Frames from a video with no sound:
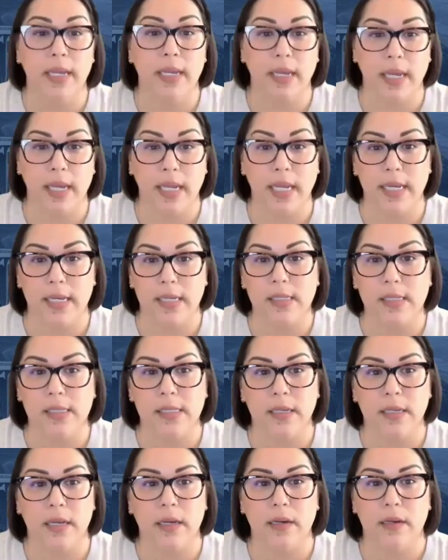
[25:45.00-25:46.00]
It is.
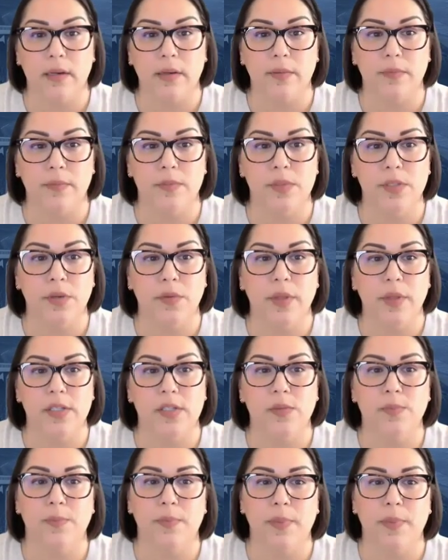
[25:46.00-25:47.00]
So
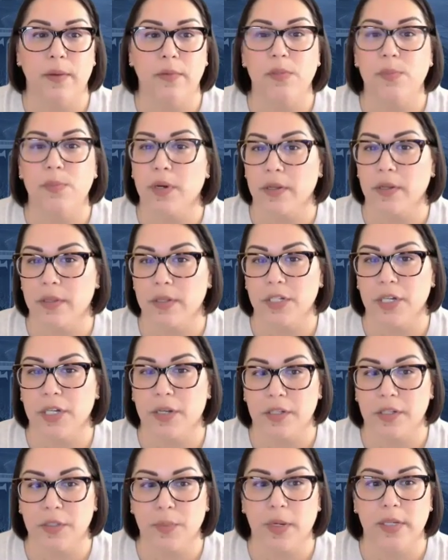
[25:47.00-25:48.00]
that was part of the
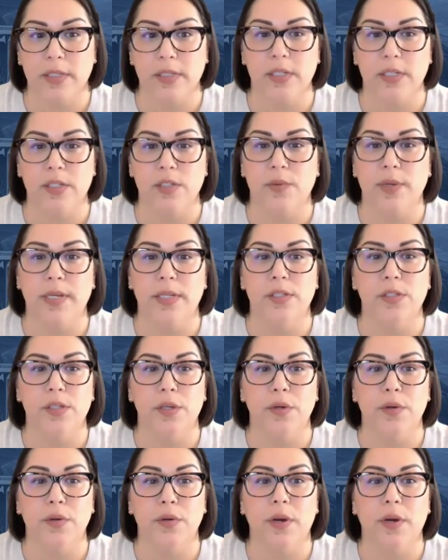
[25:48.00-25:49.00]
challenge process, right?
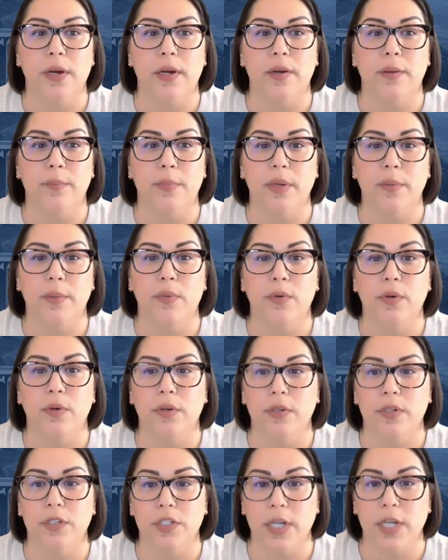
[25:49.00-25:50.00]
So people
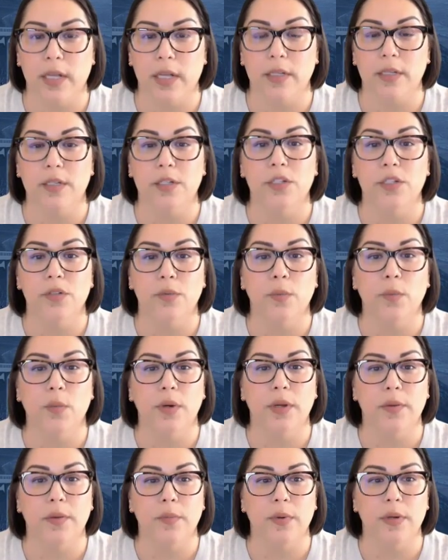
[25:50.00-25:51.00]
could challenge
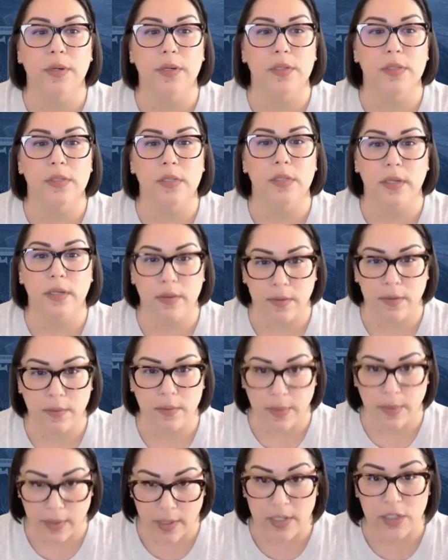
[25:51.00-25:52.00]

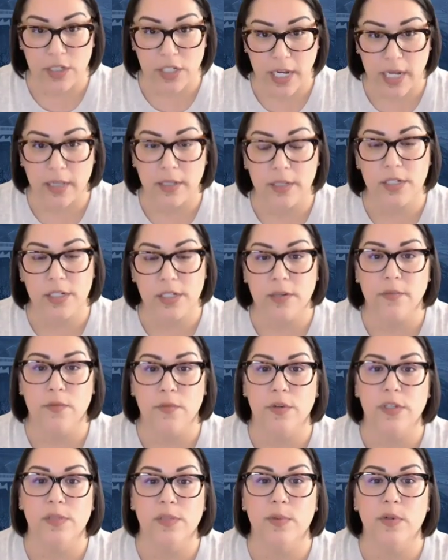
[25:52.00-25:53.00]
can challenge an
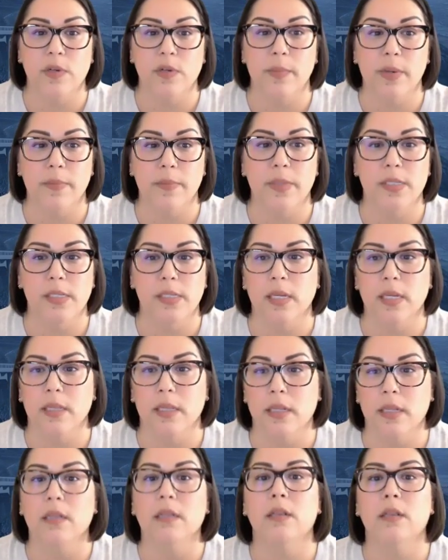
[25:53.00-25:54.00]
enforceable commitment saying
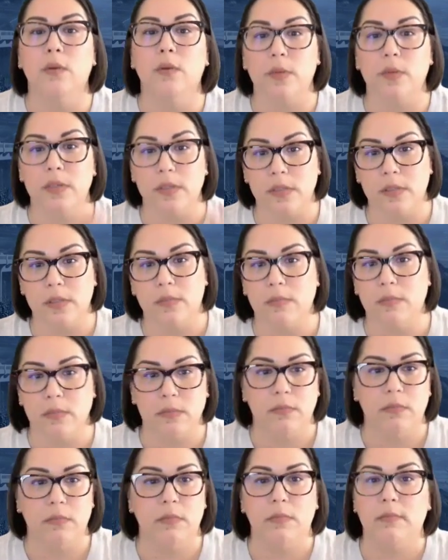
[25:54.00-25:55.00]
that there was
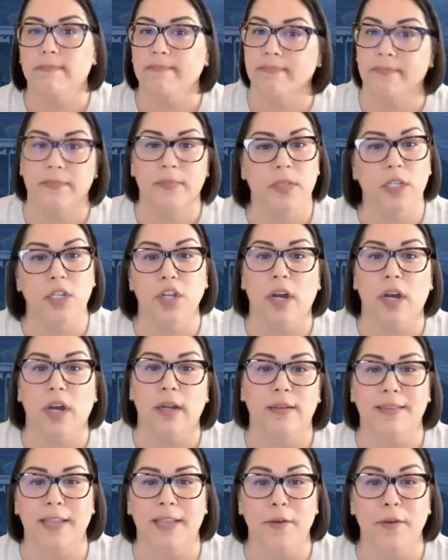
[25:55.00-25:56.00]
not,
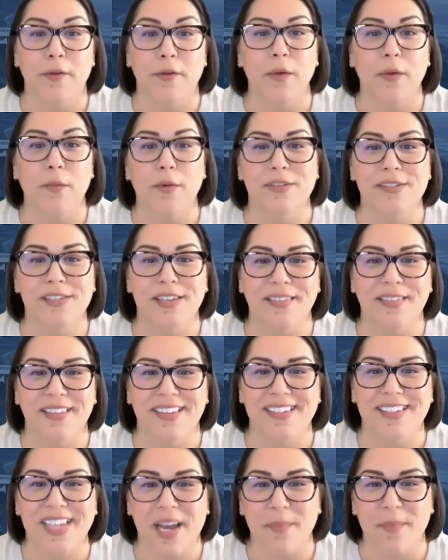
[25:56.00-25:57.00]
they weren't seeing
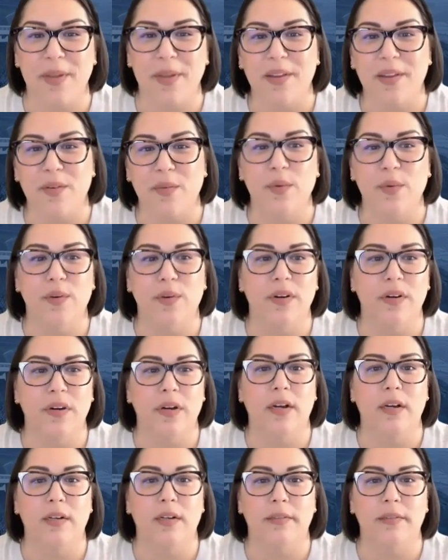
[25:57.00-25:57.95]
things happen, or